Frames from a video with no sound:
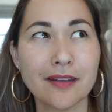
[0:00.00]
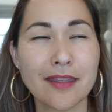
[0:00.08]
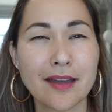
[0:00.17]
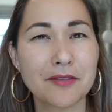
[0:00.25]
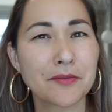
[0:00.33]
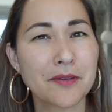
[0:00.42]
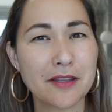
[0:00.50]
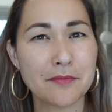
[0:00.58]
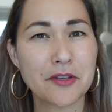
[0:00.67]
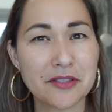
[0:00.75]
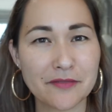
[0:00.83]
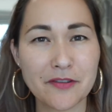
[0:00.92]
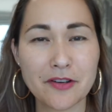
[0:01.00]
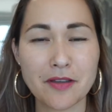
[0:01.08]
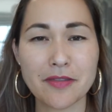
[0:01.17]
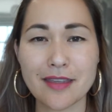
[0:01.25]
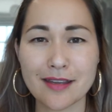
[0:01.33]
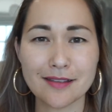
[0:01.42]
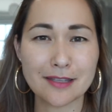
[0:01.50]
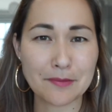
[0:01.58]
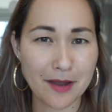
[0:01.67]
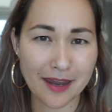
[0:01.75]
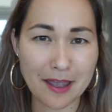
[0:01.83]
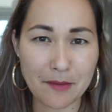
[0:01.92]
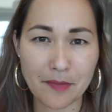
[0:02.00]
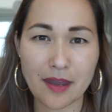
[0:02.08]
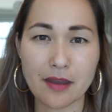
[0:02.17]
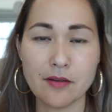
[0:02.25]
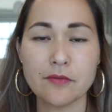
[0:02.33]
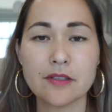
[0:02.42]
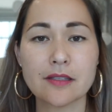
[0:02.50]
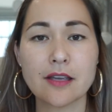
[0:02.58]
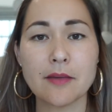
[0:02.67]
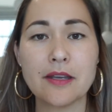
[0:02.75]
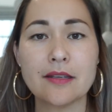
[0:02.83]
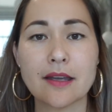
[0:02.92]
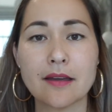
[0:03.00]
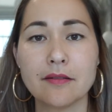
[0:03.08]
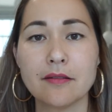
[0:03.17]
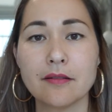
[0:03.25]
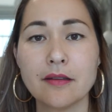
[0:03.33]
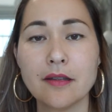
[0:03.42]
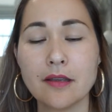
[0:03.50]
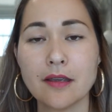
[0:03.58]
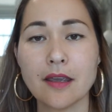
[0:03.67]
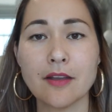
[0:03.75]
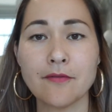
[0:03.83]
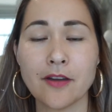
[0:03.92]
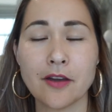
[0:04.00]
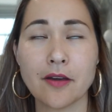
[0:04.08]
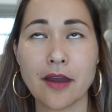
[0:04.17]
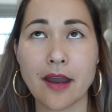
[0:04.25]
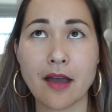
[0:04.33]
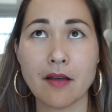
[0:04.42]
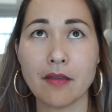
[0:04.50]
and that was one of the most difficult things in my campaign, was coming down and figuring out